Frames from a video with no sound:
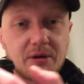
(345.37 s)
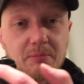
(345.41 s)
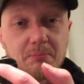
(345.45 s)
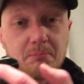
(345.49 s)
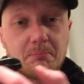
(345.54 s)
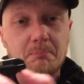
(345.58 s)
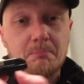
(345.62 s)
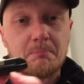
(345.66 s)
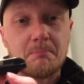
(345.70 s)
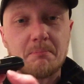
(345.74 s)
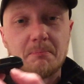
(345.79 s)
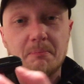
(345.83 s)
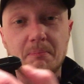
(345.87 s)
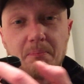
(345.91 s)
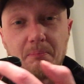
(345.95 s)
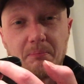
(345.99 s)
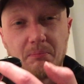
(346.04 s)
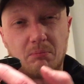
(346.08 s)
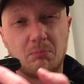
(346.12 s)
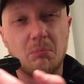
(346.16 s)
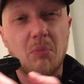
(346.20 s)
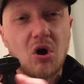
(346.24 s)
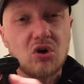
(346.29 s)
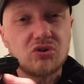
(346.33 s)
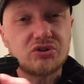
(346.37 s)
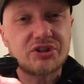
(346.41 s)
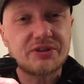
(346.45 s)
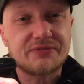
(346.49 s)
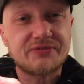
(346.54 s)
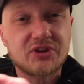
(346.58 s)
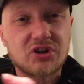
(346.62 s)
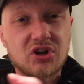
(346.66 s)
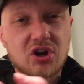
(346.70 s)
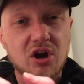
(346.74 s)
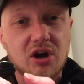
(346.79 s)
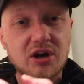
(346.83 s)
most of
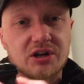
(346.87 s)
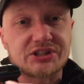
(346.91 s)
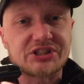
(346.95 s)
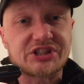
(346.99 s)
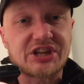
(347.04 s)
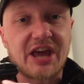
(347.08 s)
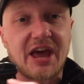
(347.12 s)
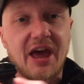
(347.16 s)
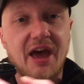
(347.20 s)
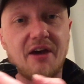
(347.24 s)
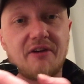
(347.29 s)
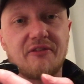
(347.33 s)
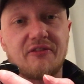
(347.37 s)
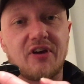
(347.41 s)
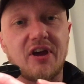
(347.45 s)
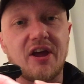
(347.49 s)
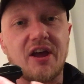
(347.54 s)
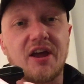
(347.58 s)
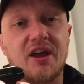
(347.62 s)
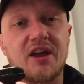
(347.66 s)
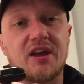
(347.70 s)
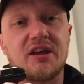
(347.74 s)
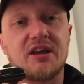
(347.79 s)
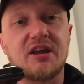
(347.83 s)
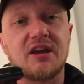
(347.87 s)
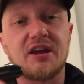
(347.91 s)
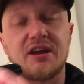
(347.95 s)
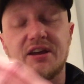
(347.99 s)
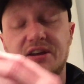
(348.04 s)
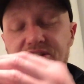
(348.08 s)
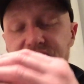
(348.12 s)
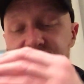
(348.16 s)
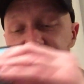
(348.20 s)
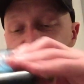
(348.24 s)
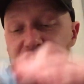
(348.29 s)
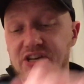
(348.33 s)
the cards have
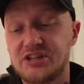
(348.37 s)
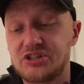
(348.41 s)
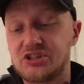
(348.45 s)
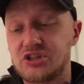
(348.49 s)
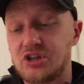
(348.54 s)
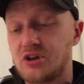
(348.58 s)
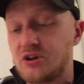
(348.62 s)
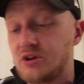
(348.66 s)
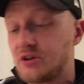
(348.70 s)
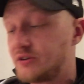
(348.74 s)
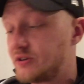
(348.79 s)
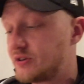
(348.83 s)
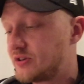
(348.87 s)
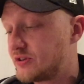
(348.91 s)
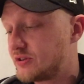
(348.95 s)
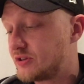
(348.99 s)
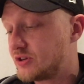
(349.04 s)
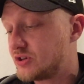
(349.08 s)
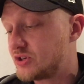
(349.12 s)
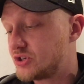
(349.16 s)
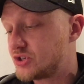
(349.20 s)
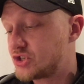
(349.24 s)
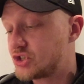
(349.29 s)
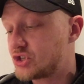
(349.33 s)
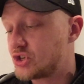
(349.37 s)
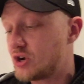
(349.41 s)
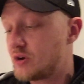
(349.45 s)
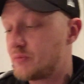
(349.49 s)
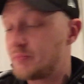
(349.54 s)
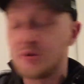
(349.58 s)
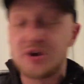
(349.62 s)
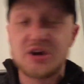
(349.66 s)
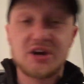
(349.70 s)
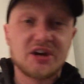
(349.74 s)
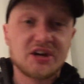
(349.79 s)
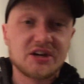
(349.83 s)
a text on the top.